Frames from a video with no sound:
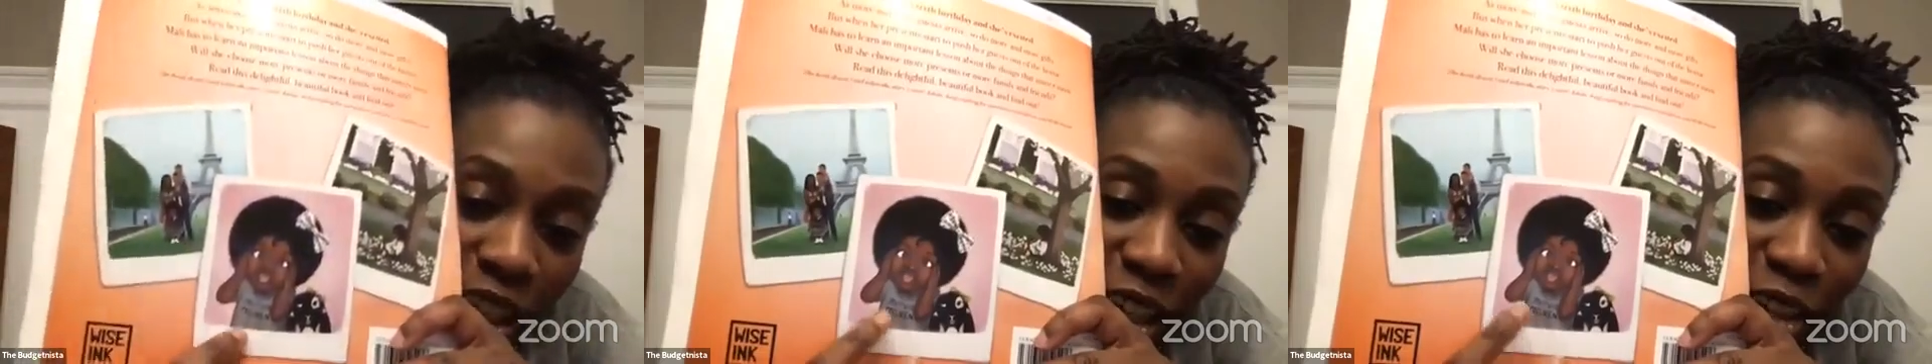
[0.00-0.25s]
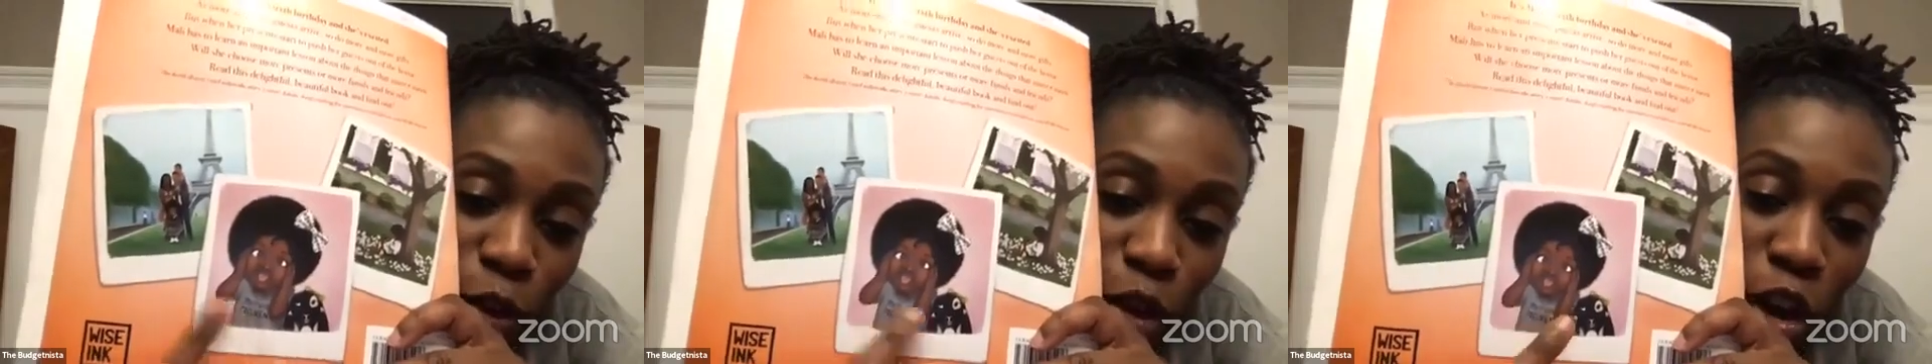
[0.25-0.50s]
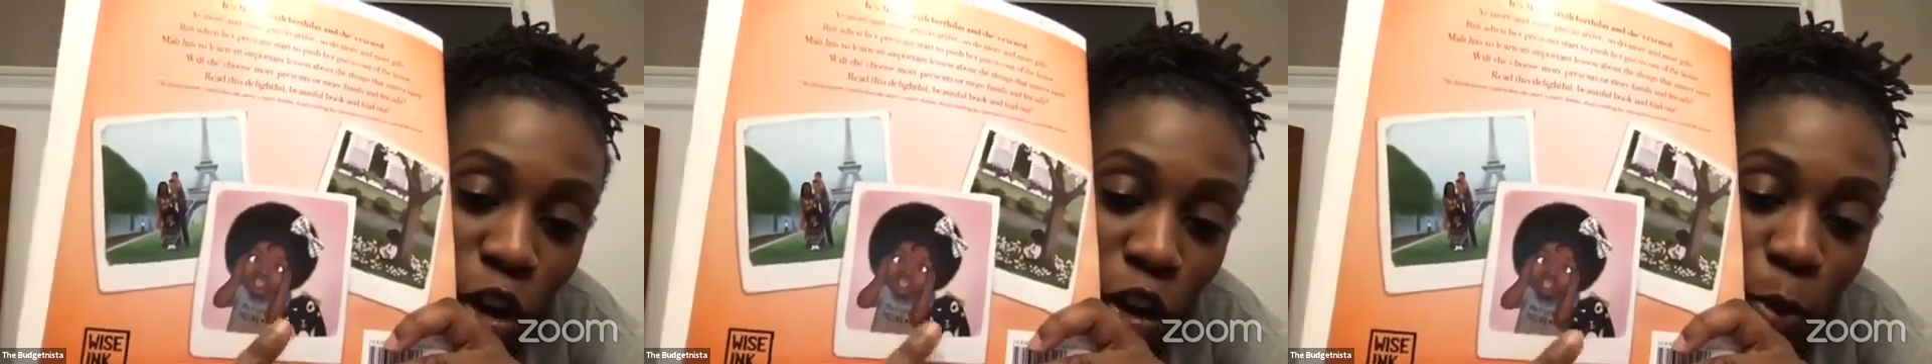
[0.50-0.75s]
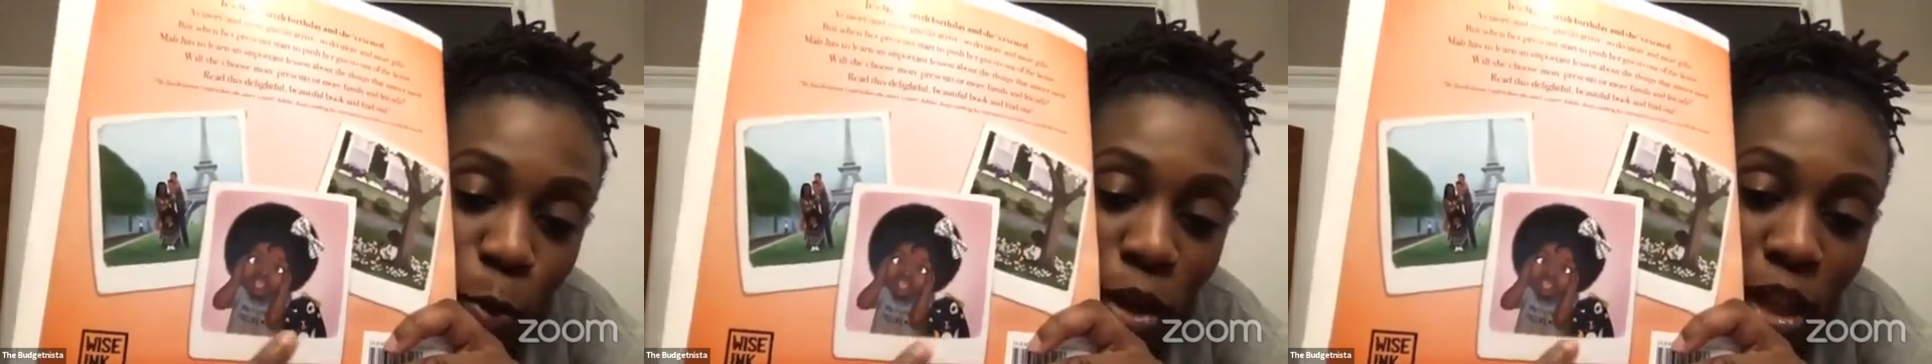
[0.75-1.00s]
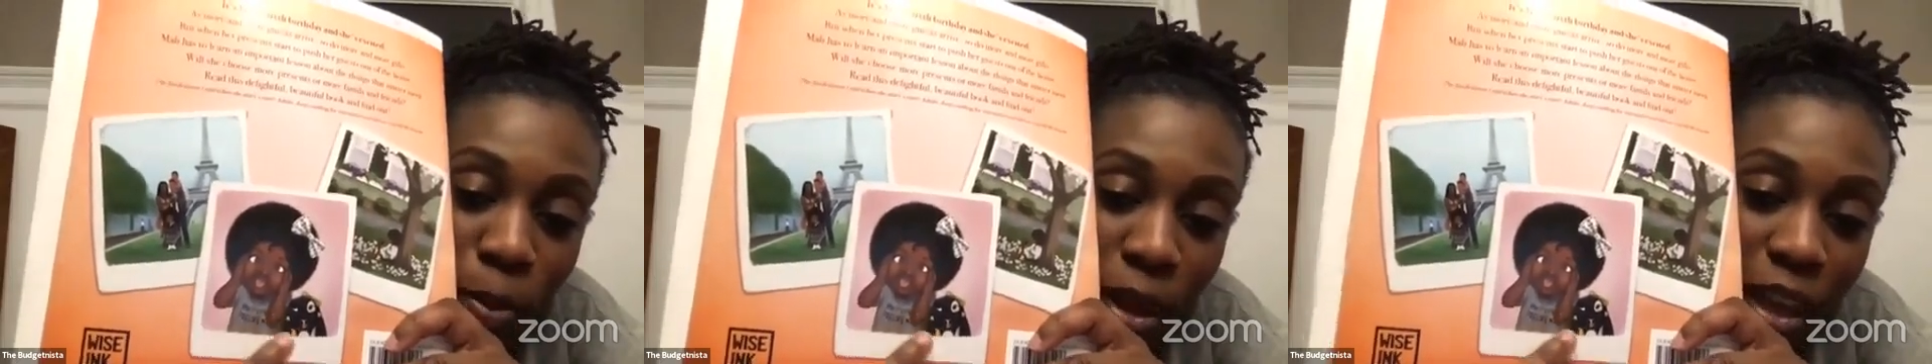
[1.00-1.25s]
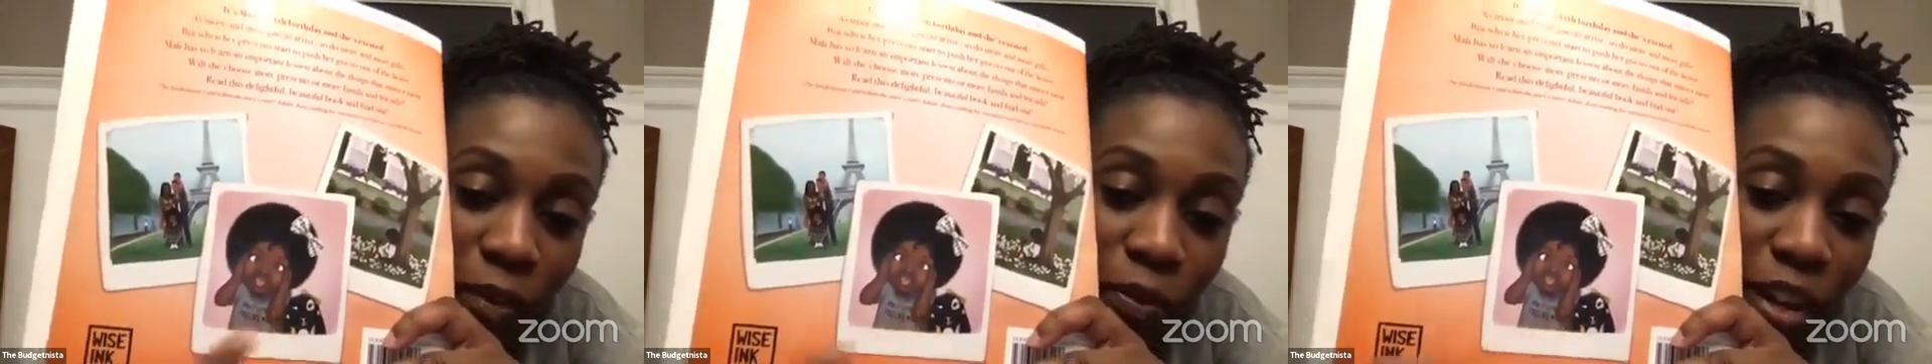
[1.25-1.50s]
So her and Winnie
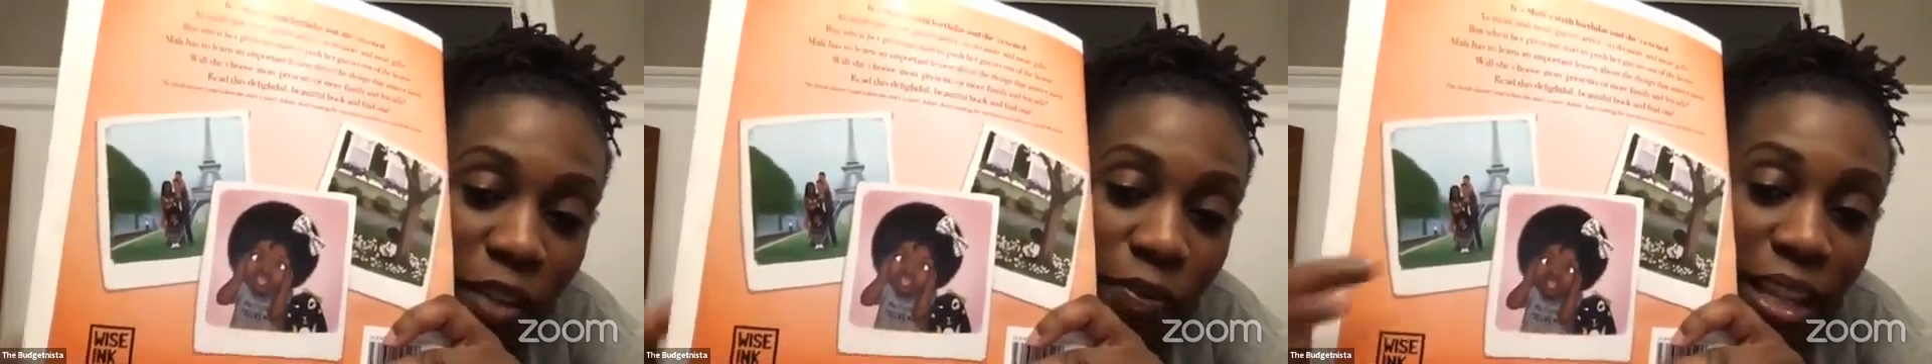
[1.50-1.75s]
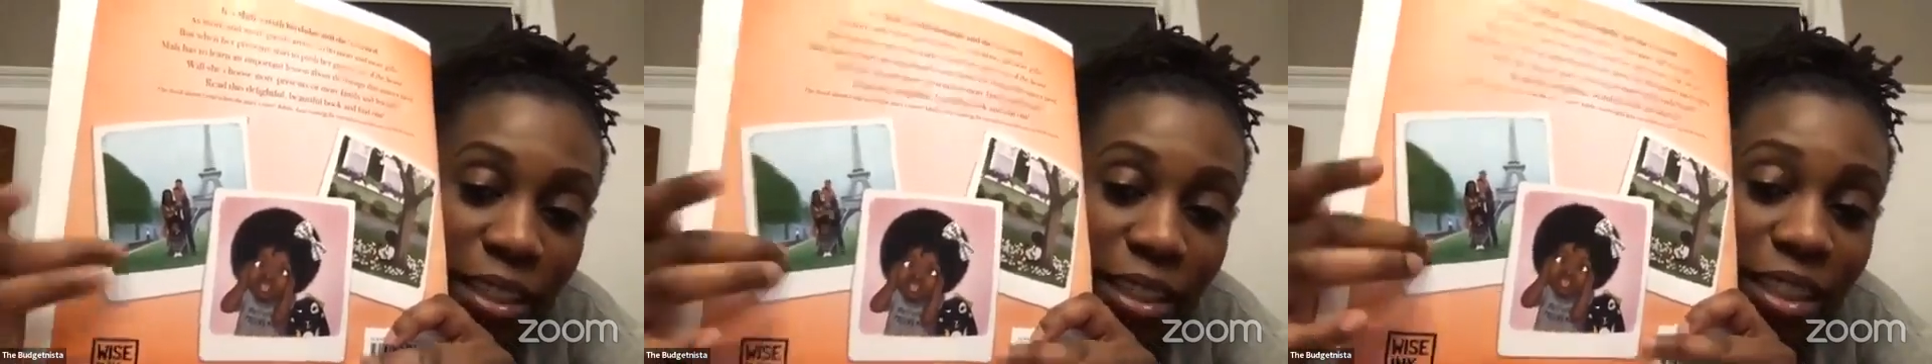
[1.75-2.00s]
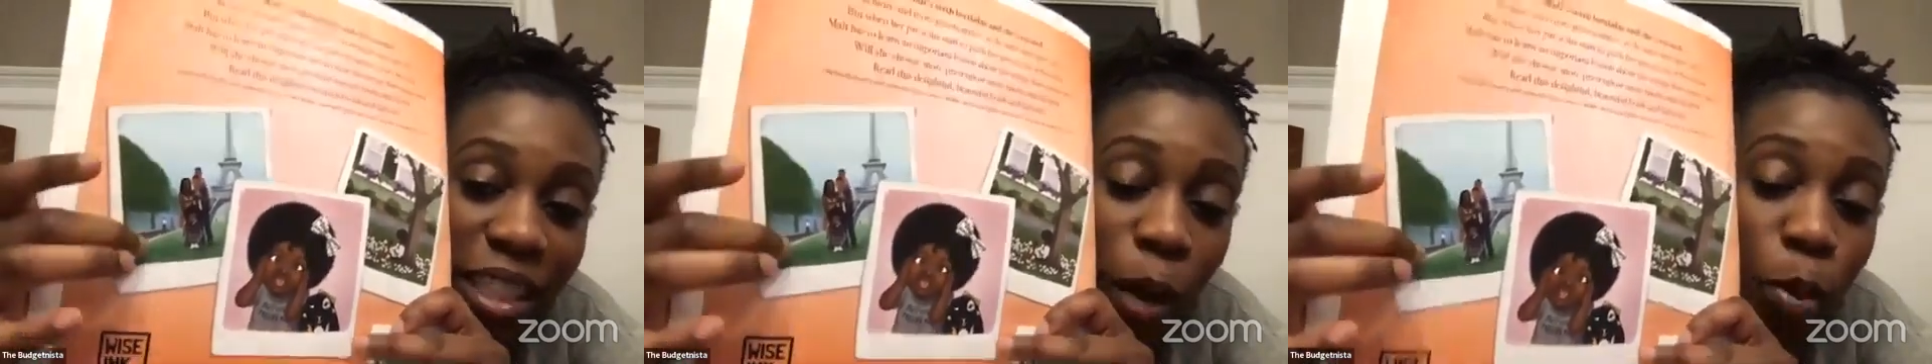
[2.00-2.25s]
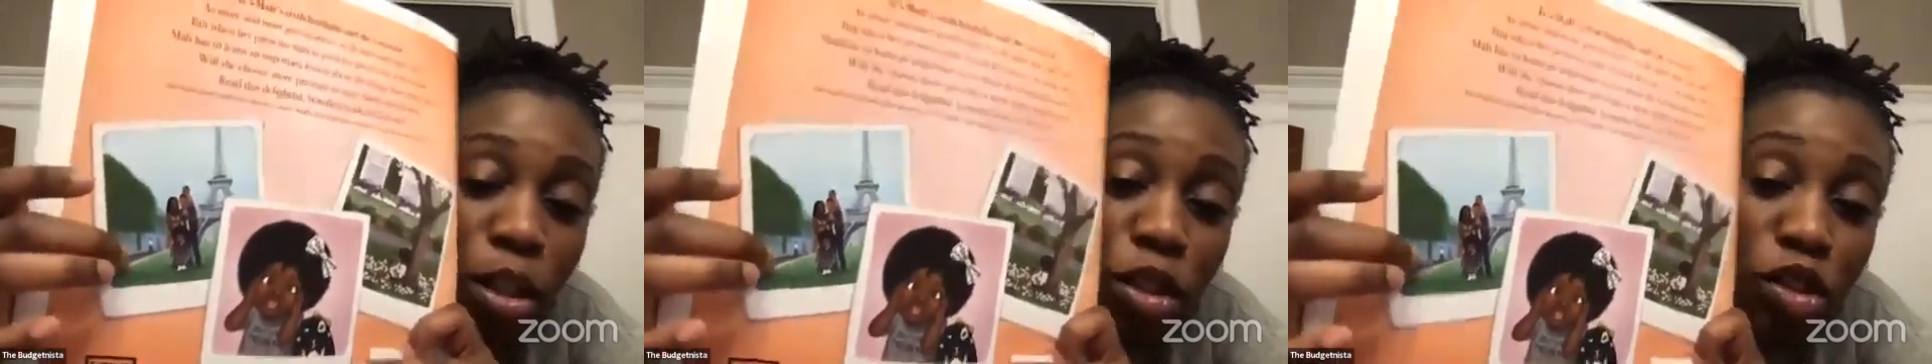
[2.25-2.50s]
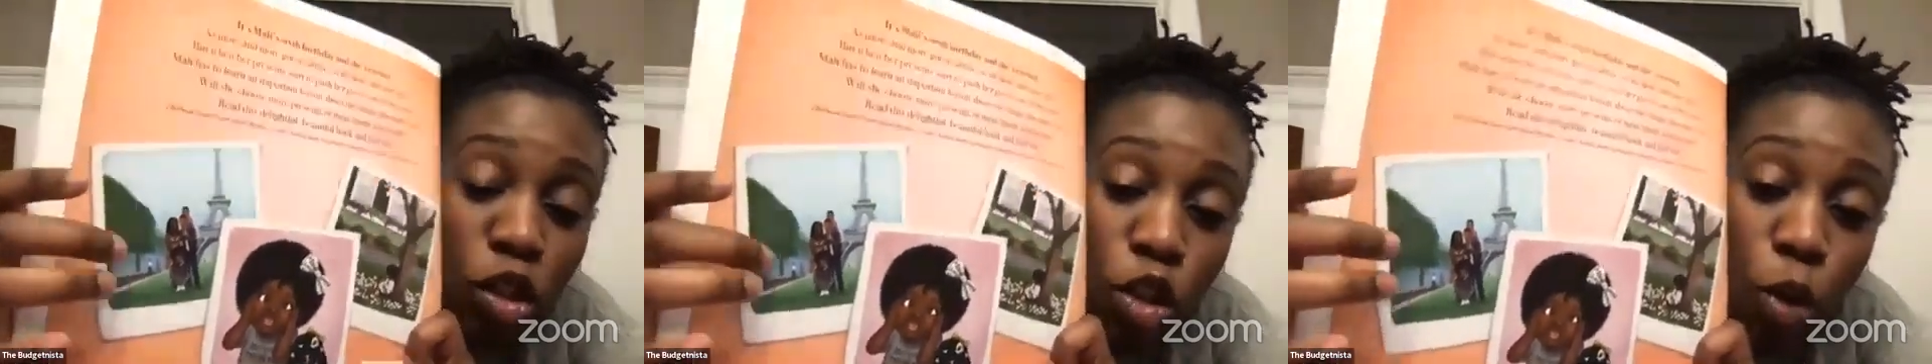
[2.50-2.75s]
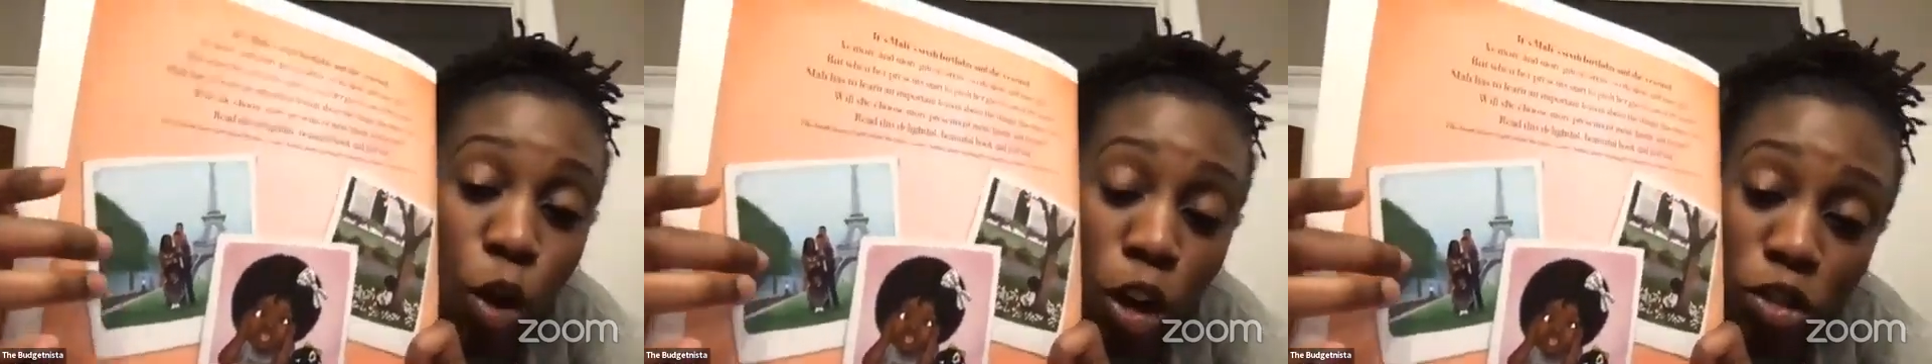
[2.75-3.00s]
making funny faces. I wanted to show
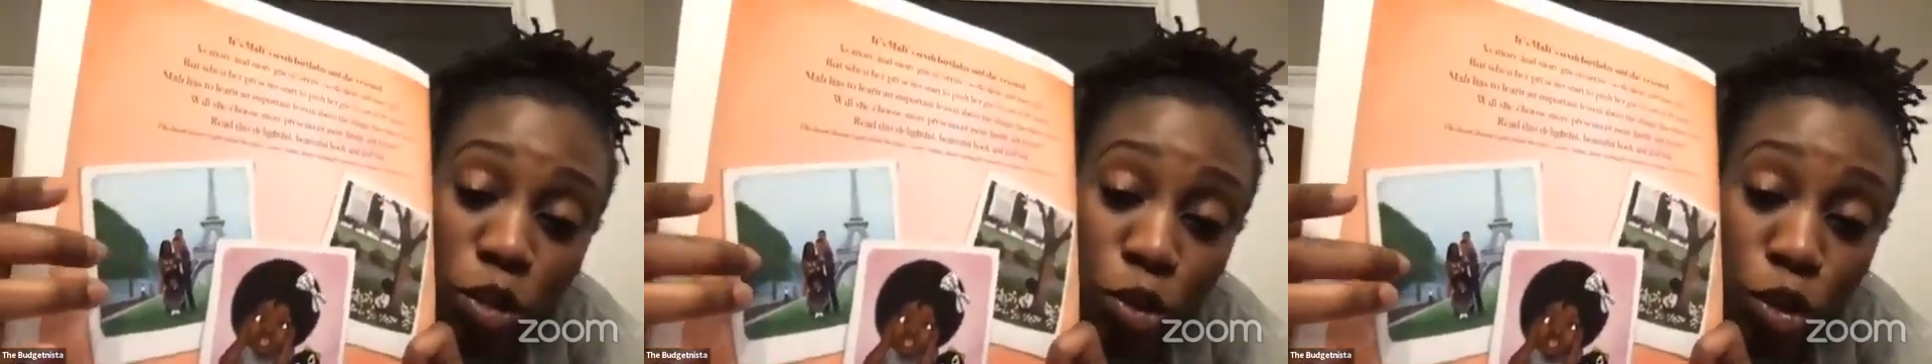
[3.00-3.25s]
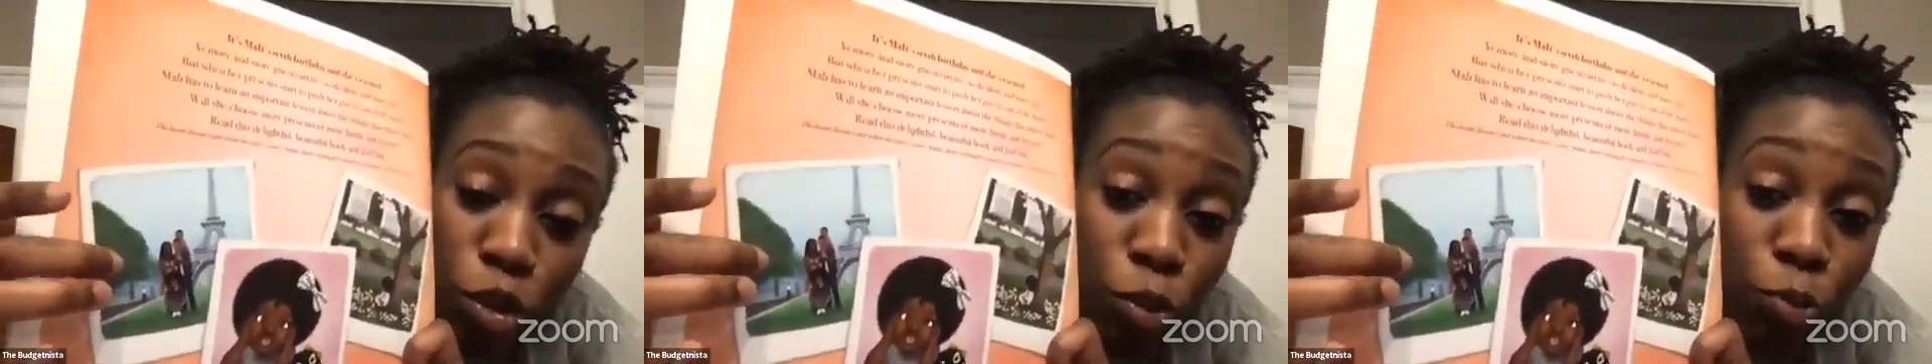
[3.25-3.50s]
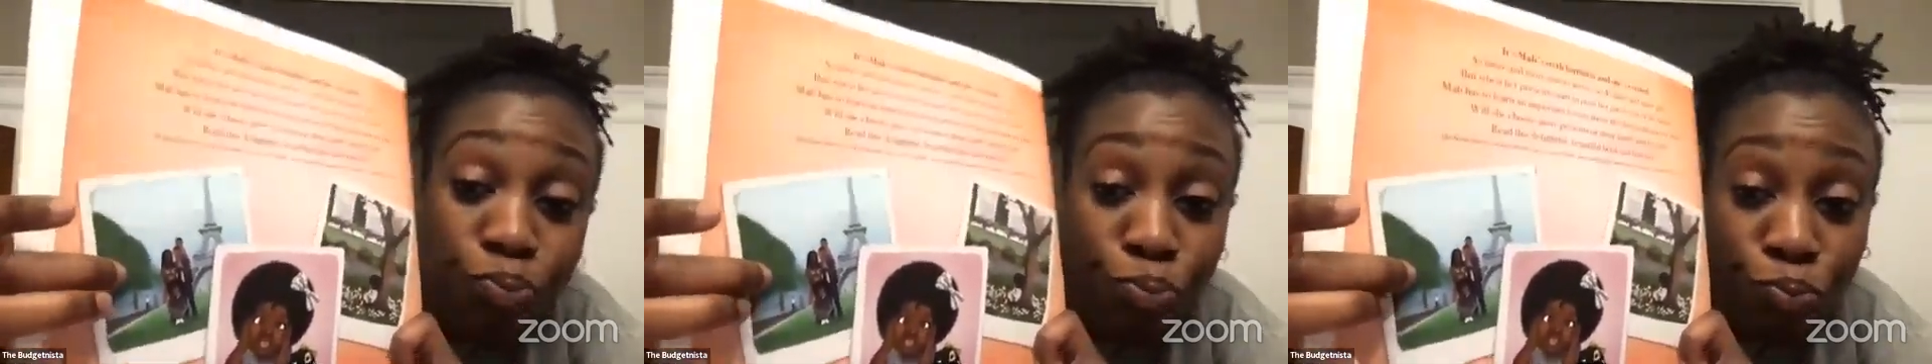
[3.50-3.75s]
you also too,